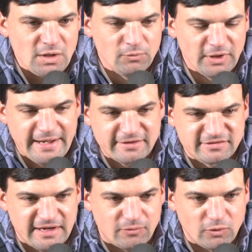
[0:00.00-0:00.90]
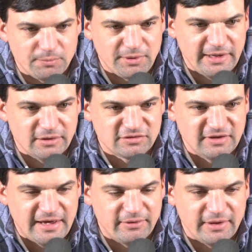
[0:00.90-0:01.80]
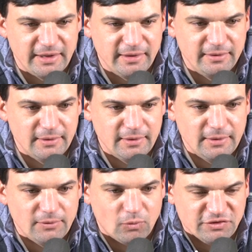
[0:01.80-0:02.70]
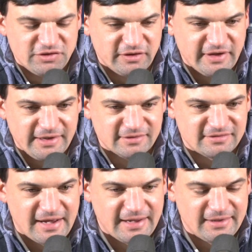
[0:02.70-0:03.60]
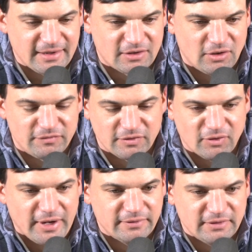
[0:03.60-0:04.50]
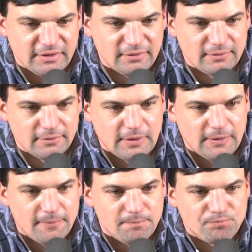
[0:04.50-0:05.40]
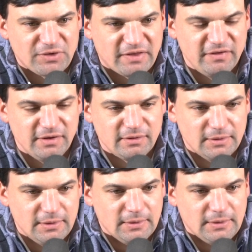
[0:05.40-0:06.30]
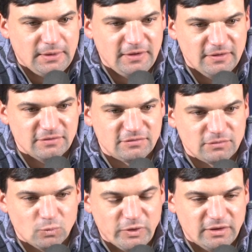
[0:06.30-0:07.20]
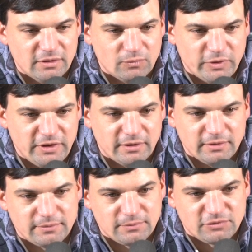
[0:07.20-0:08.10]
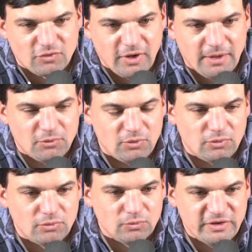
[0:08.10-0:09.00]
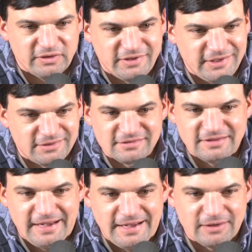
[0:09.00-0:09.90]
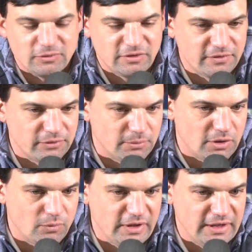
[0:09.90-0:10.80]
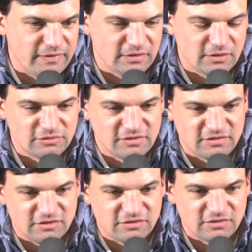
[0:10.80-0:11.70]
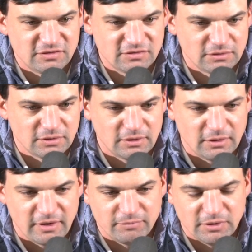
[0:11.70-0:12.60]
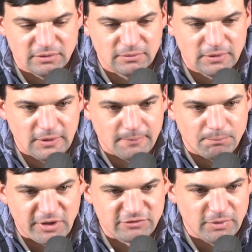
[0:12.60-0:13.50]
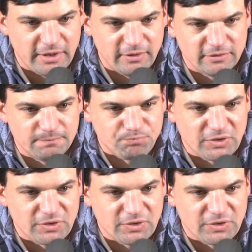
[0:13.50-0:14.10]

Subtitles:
Really outside of one play on Saturday where he should have taken a sack, he got called for grounding. I think his when to scramble, when to take the sack, when to throw the ball away, I think those decisions have been much better